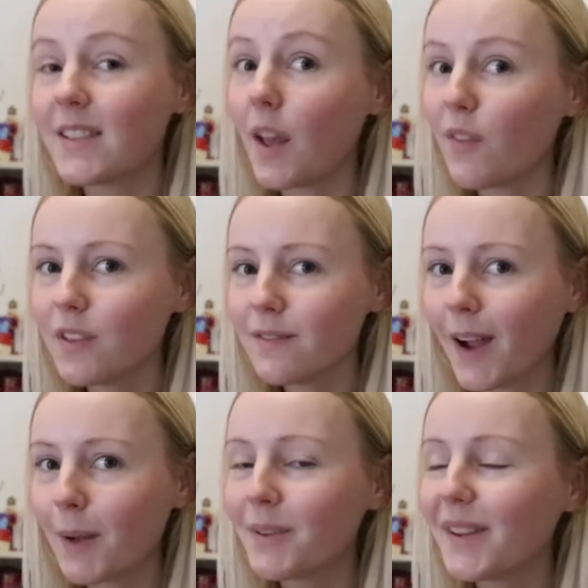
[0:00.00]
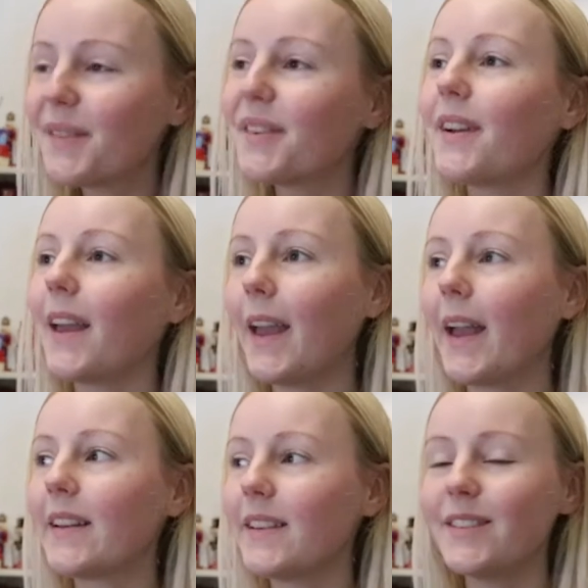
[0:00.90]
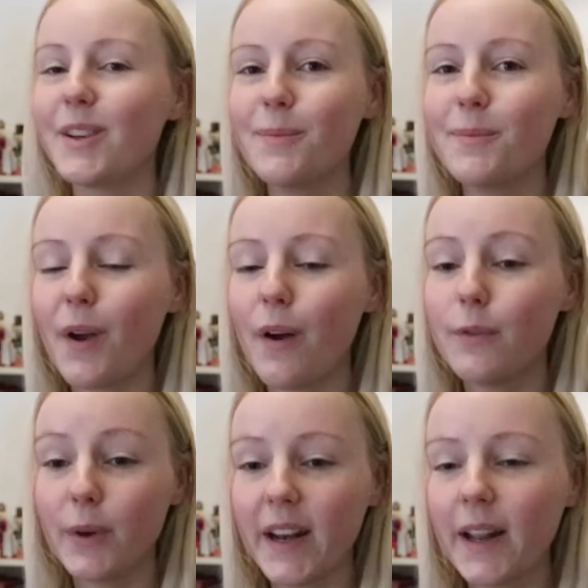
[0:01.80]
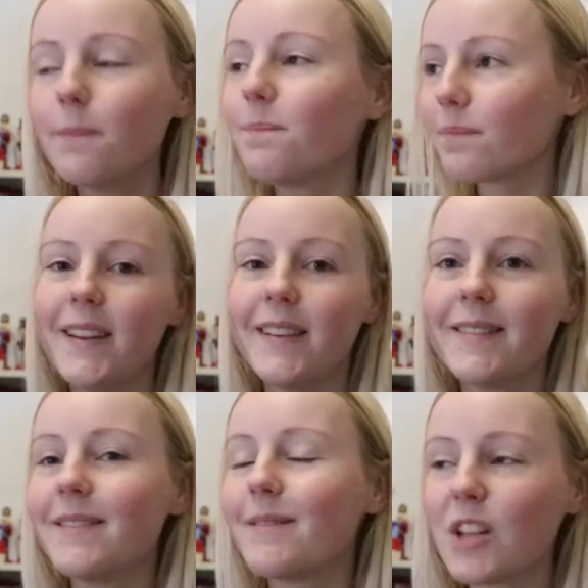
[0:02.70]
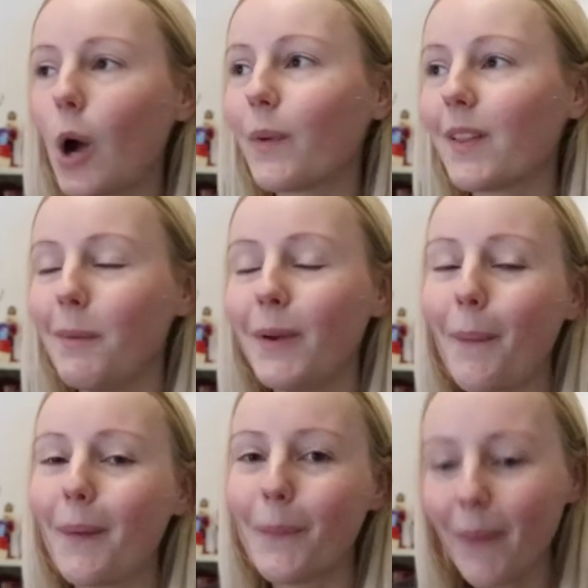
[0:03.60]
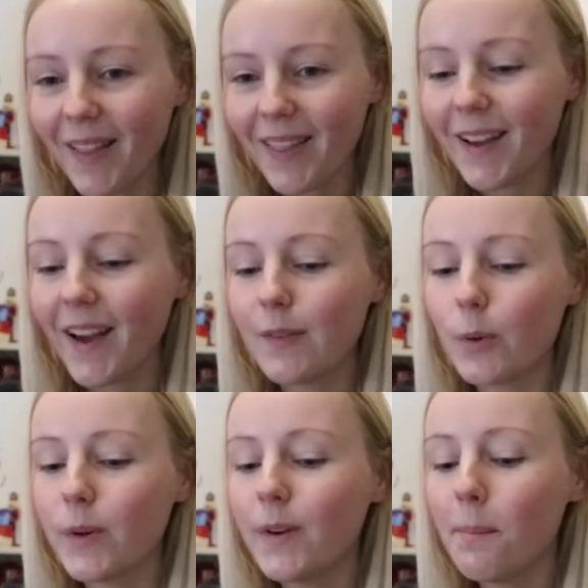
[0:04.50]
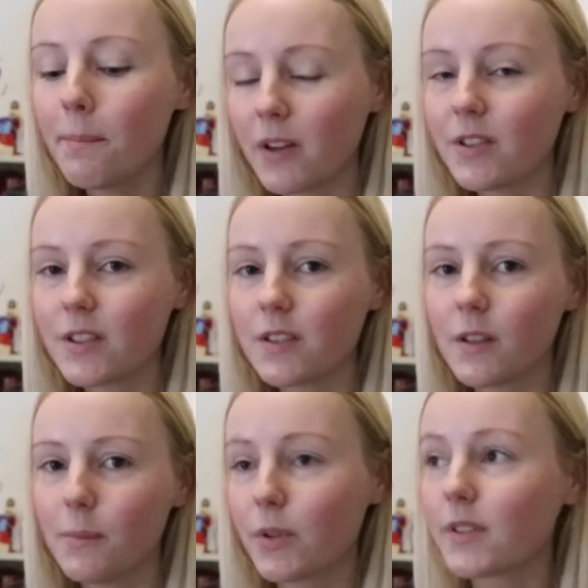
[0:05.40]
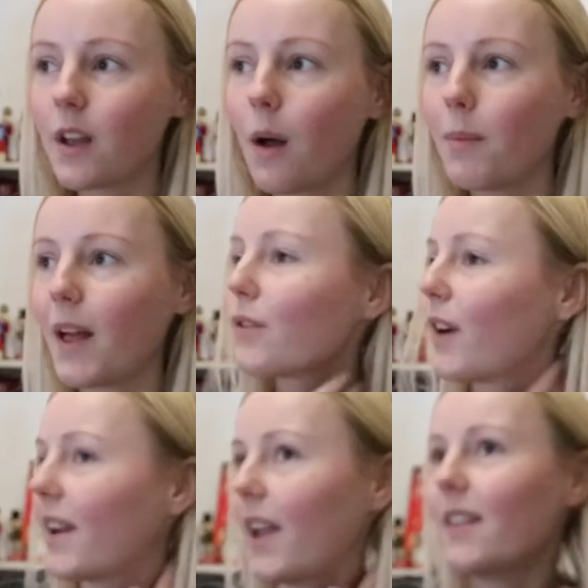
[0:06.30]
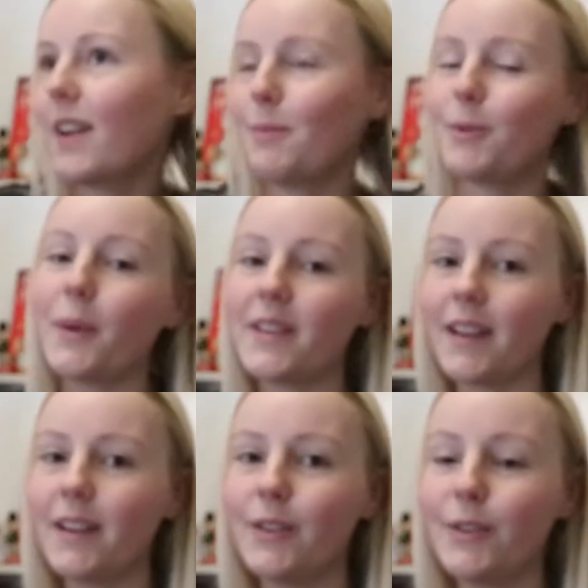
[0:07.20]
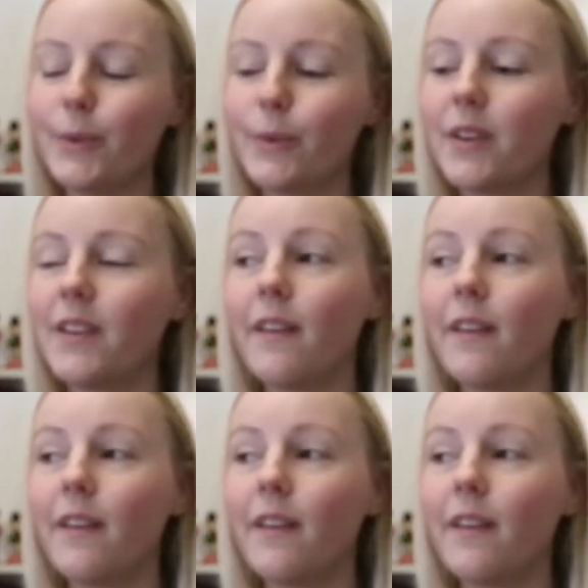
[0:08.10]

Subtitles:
7th, I believe. And in terms of reading, it's not really been going well. I've ordered a bunch of books on Black Friday that I'm so excited to